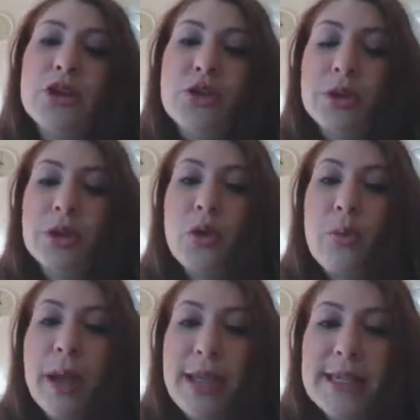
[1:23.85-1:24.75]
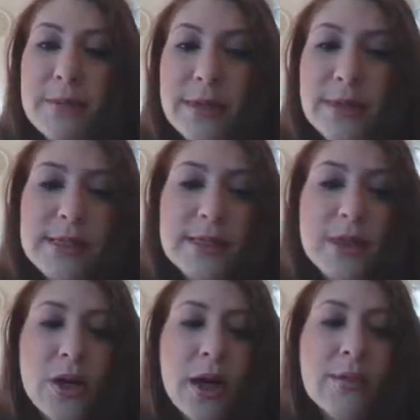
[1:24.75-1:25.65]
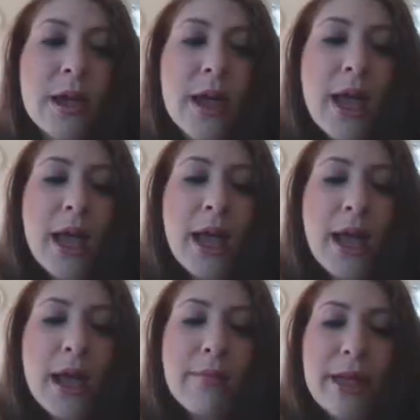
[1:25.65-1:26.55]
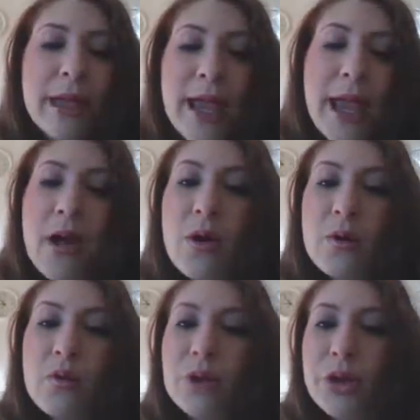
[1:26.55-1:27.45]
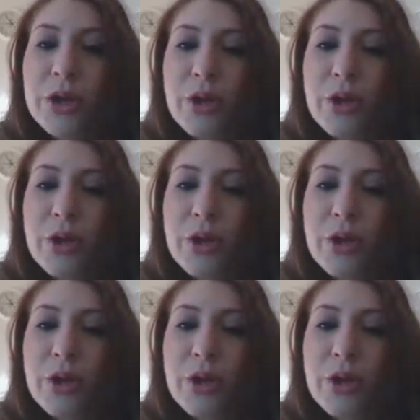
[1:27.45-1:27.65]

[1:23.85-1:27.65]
during your placement this time, and how